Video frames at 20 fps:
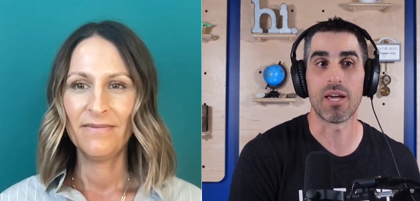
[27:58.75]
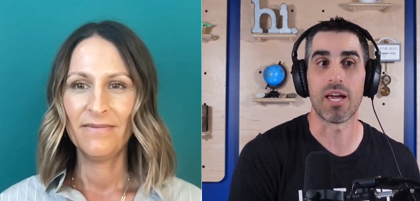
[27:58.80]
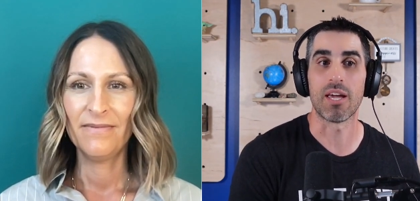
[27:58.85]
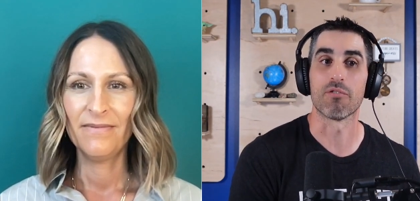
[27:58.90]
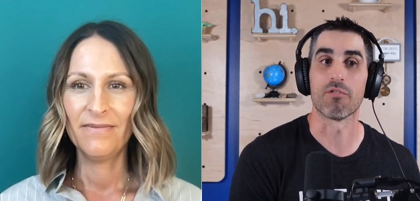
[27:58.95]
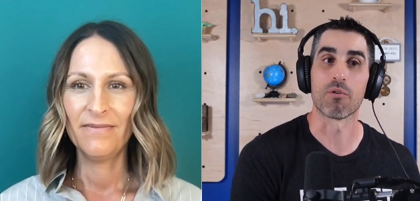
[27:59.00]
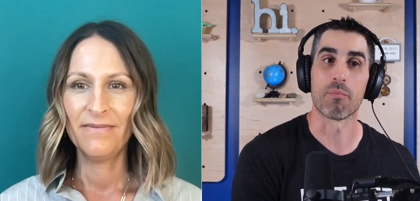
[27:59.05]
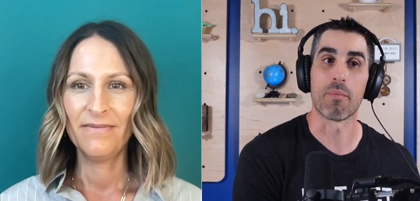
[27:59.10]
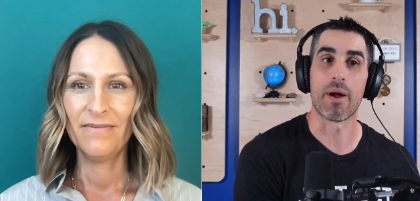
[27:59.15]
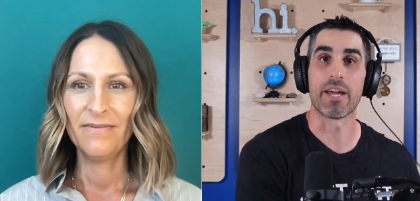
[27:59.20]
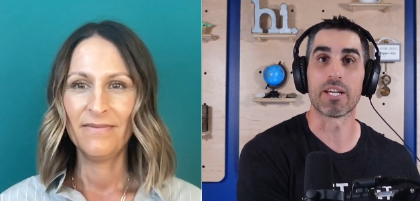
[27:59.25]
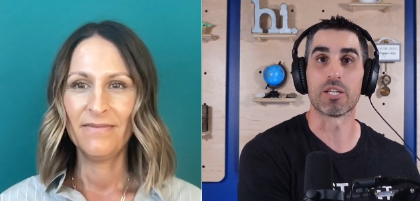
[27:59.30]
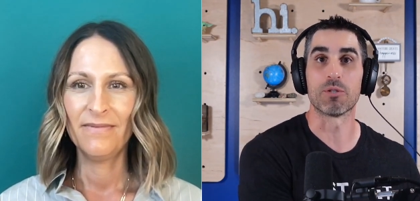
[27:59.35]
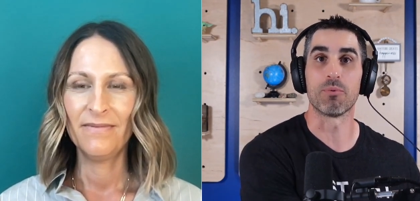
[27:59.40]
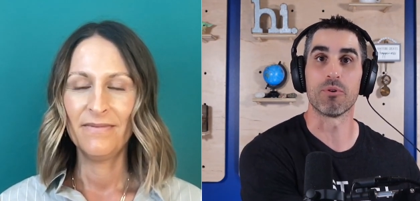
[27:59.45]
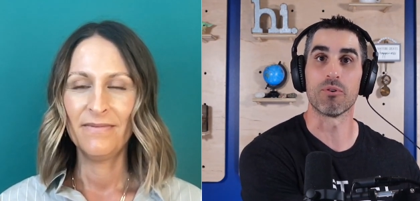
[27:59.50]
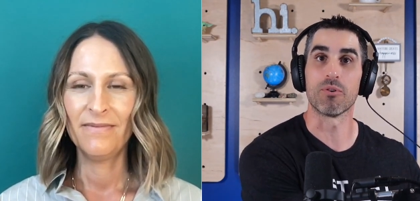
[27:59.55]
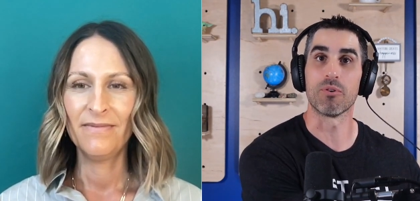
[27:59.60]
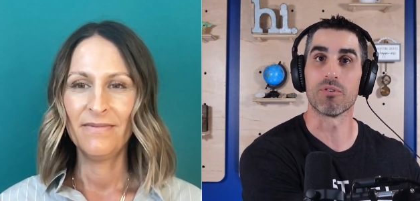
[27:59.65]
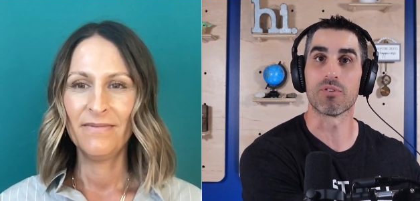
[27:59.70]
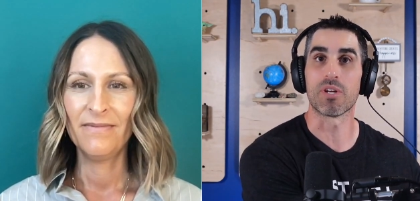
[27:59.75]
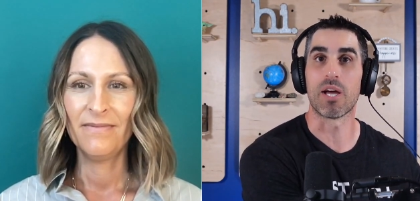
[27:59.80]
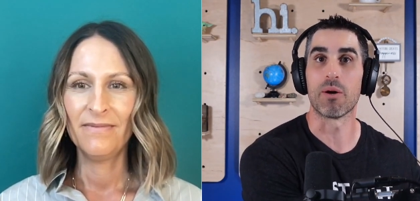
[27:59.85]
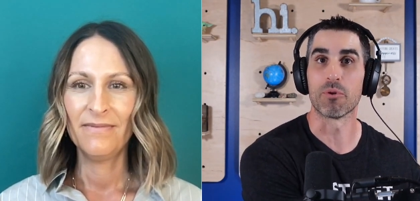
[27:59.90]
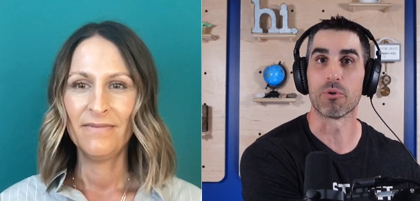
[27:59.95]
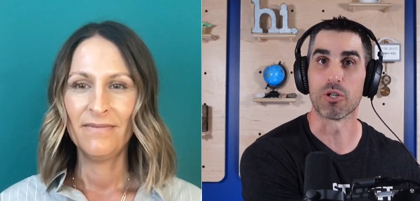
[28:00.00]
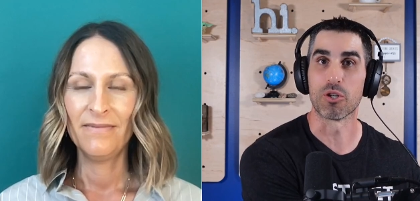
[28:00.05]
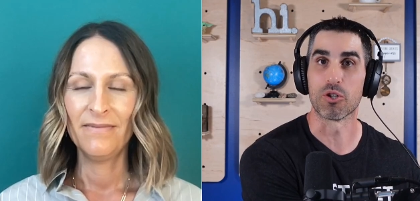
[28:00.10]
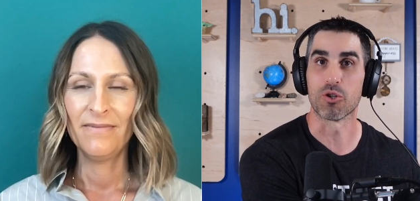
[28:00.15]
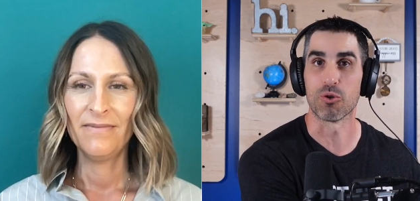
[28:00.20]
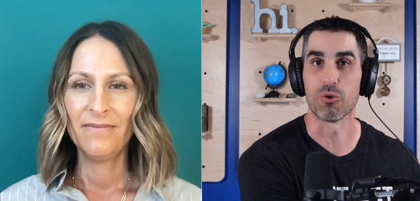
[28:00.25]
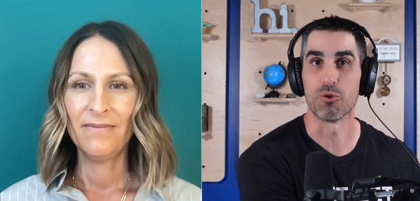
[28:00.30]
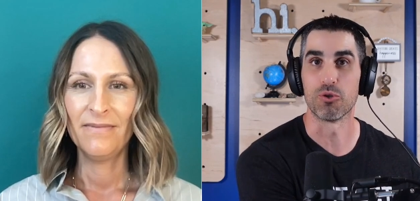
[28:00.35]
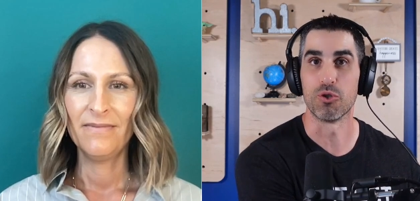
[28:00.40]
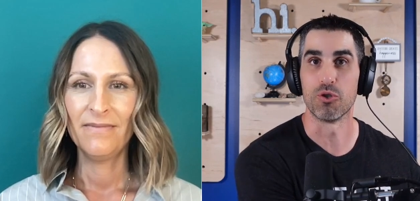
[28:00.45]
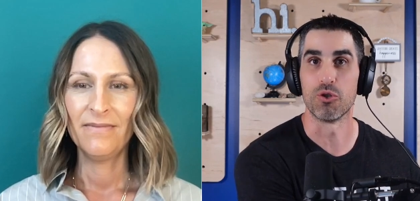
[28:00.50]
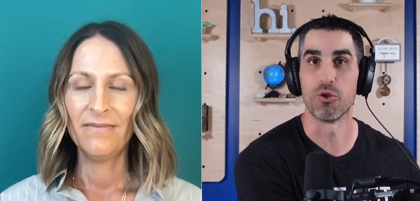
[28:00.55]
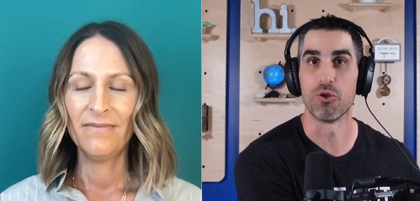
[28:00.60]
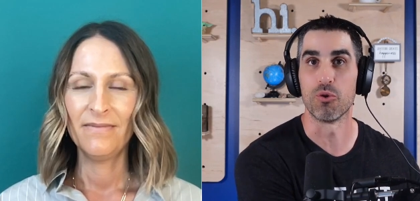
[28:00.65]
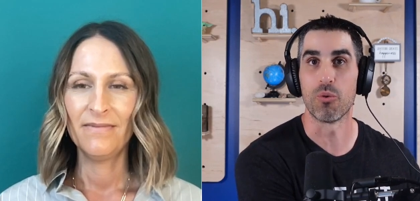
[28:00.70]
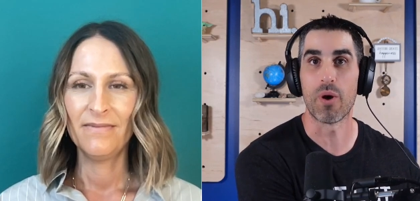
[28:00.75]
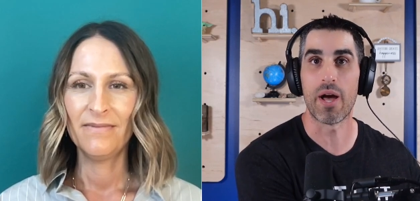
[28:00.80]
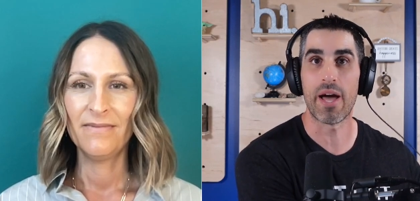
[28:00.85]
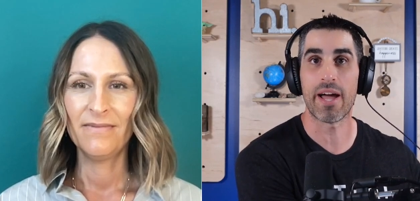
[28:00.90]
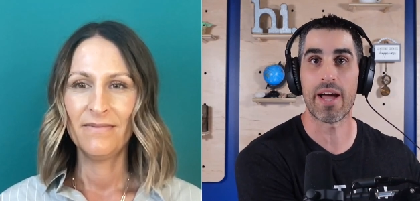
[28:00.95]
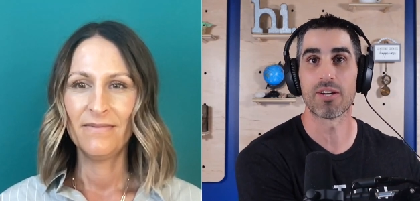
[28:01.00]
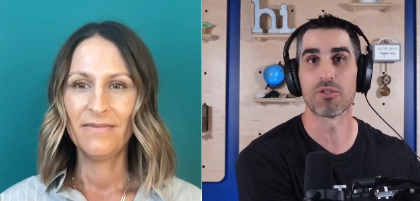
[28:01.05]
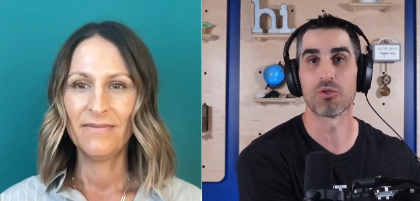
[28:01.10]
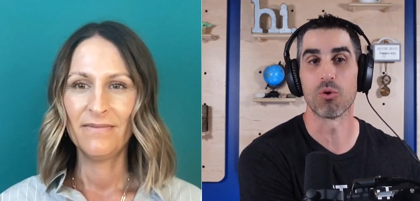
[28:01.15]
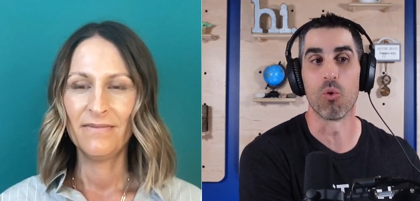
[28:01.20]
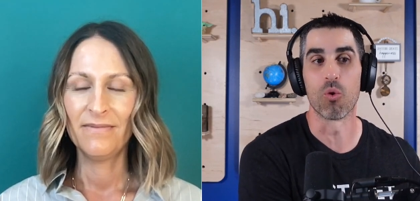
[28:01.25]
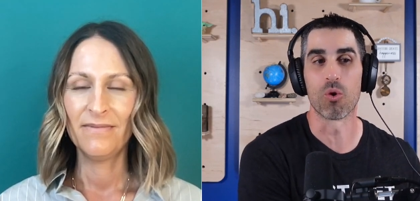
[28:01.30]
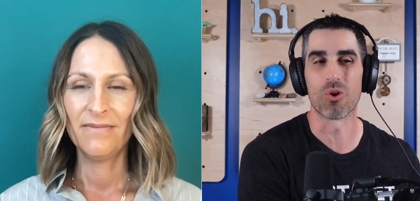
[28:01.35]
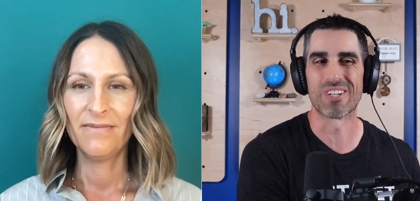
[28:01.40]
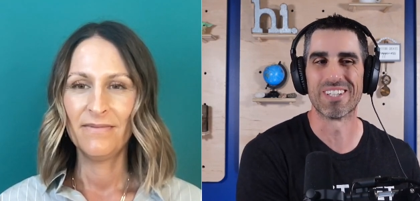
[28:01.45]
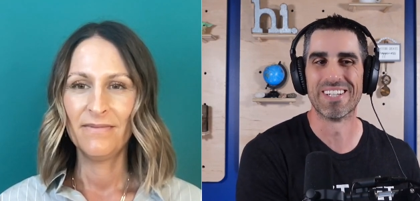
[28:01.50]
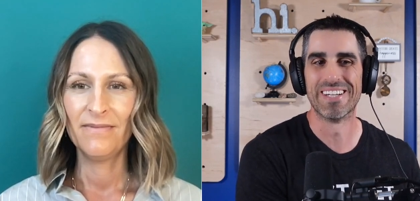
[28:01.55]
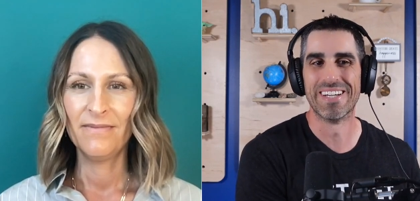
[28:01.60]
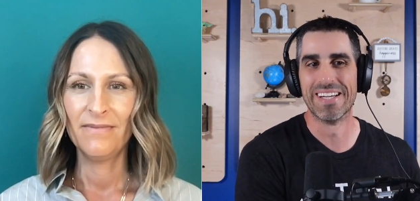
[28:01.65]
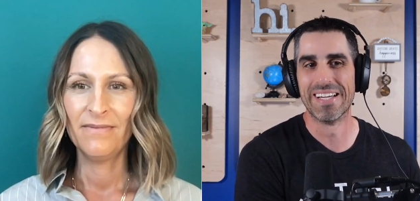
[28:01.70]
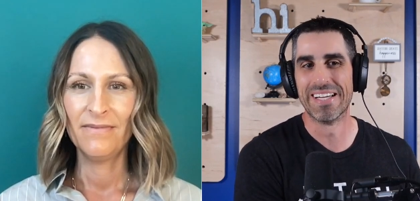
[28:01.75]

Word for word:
Speaker 1: hey from my experience i would encourage you to do x or